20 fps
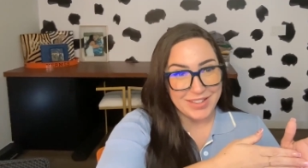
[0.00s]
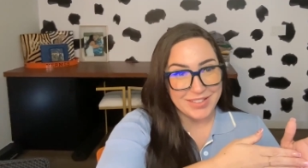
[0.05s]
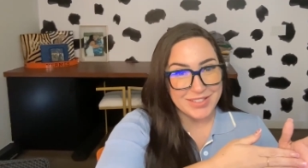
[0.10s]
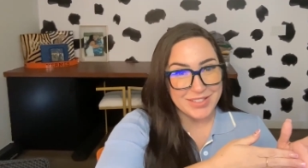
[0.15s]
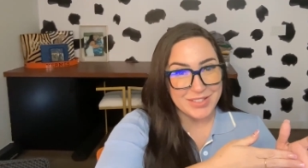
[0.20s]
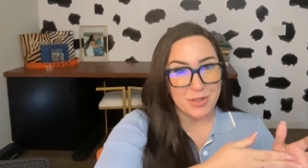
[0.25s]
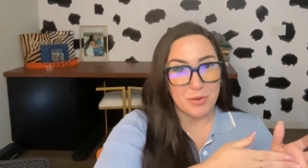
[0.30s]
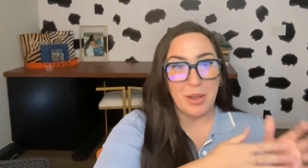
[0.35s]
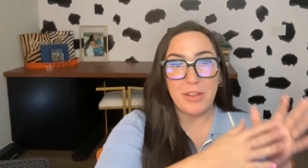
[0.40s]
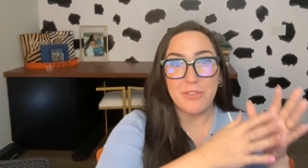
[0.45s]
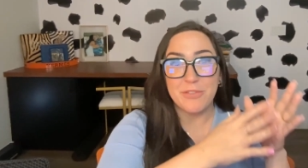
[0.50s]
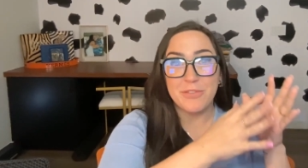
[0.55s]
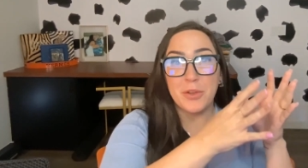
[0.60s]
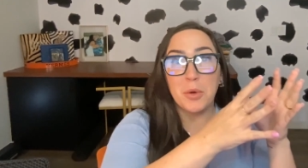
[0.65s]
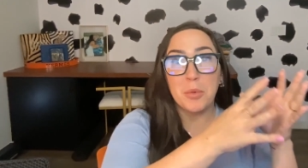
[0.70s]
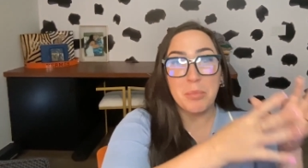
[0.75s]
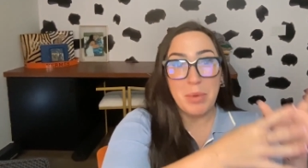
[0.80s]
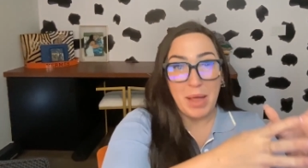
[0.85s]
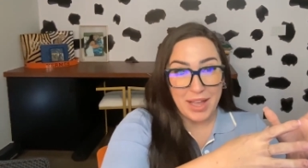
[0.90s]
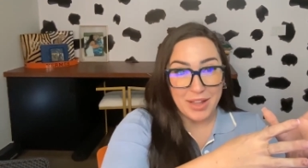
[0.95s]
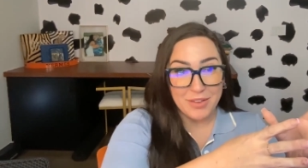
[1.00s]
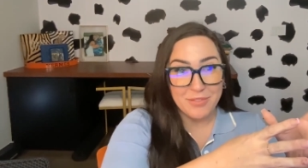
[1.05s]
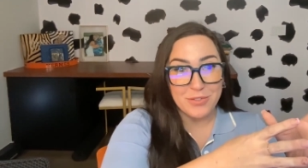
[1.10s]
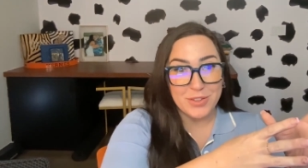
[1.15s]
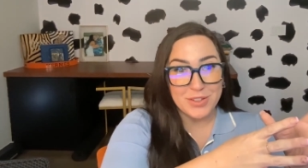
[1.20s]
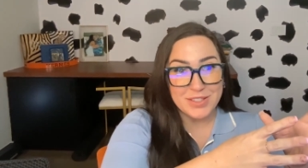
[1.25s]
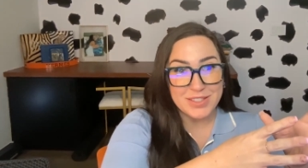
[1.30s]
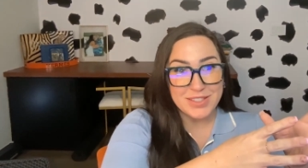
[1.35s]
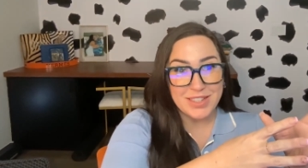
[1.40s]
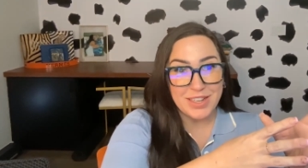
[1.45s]
So I feel bad for
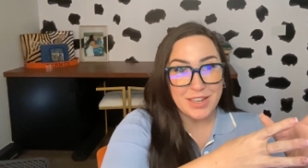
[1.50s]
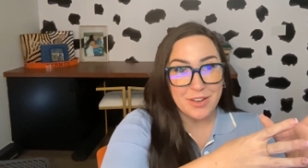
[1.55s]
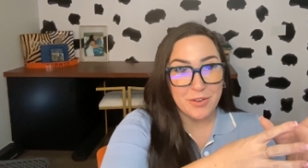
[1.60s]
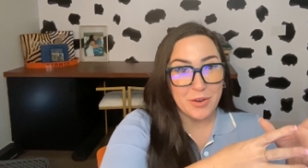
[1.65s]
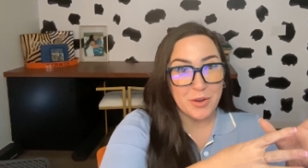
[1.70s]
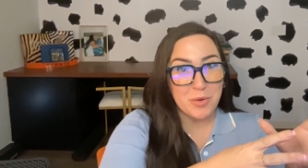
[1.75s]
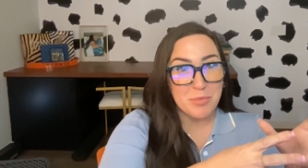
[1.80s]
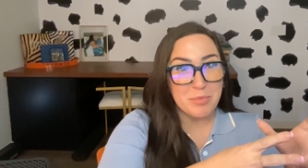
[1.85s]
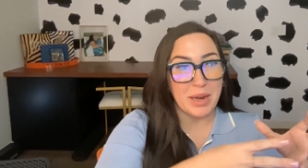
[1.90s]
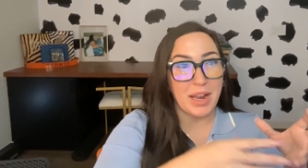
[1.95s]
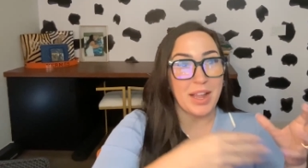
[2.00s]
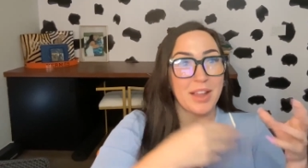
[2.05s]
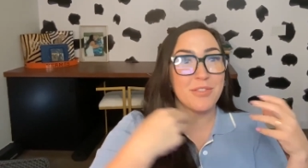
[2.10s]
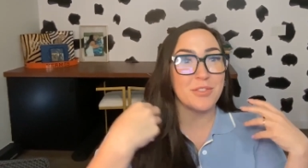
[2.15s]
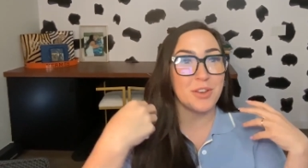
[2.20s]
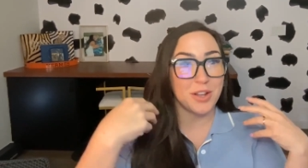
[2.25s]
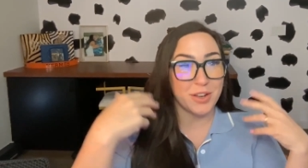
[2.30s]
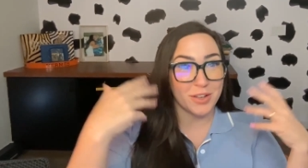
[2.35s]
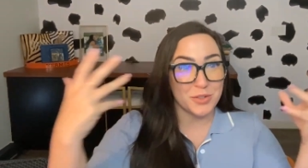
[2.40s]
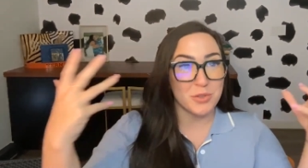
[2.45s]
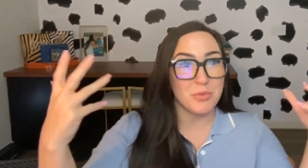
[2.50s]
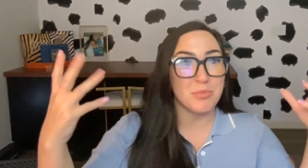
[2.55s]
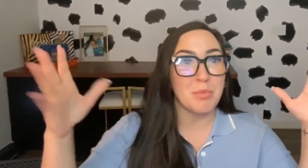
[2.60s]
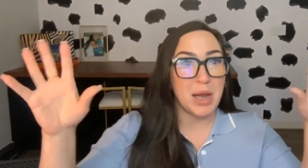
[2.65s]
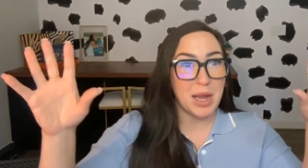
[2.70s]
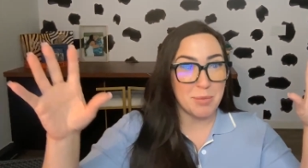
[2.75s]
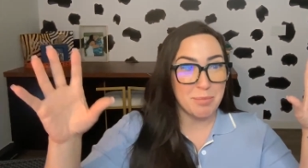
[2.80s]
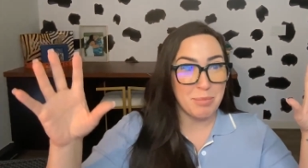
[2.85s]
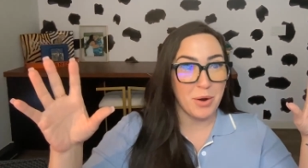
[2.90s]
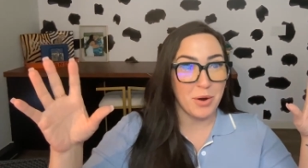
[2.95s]
the scenario, but I've got to do
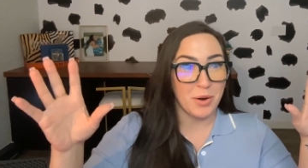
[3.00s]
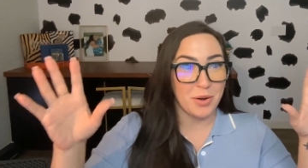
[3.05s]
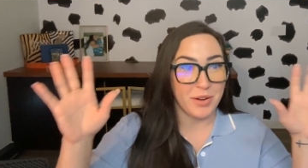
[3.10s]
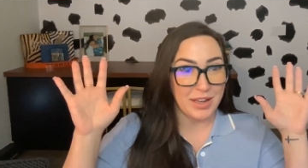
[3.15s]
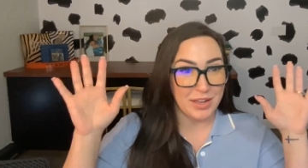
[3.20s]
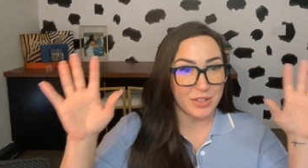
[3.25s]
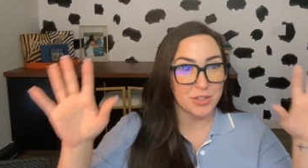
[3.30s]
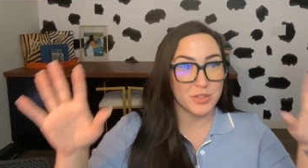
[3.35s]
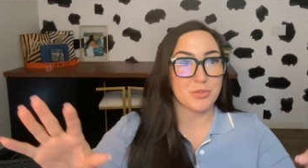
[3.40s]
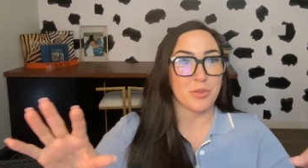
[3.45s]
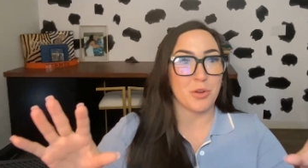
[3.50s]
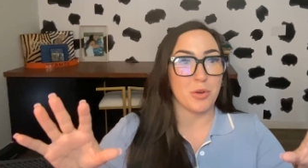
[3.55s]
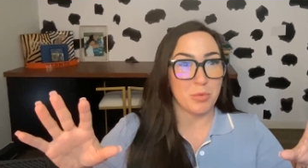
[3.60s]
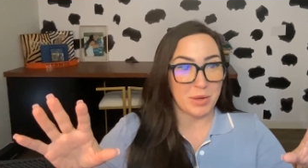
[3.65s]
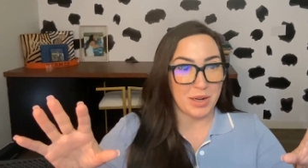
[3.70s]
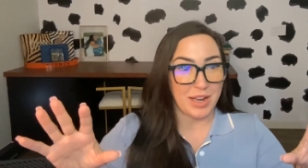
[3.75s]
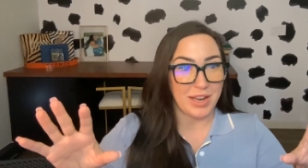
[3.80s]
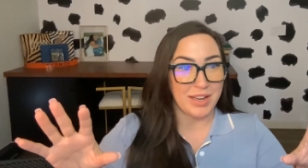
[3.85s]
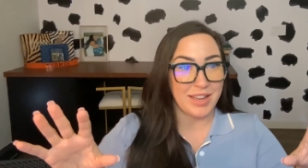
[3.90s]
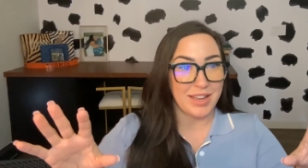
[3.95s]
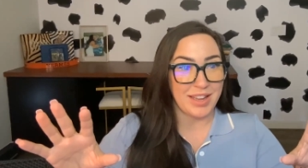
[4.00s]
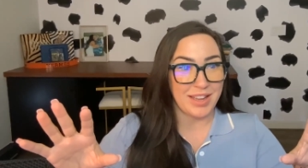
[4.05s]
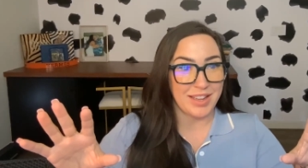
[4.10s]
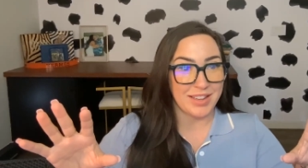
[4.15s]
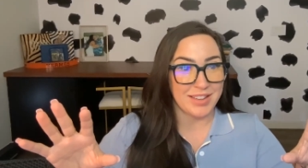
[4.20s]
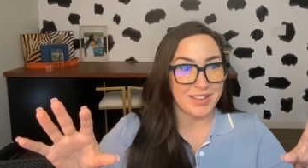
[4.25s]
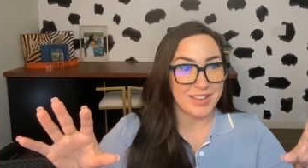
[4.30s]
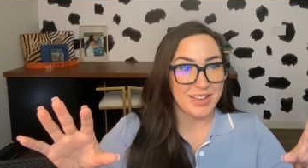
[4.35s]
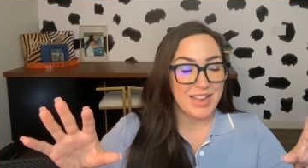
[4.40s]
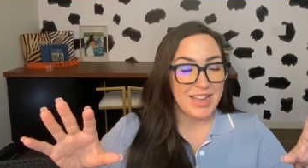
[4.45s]
my part and control what I
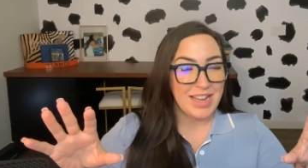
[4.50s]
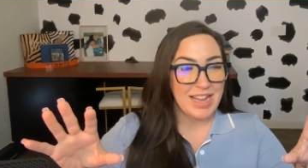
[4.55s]
can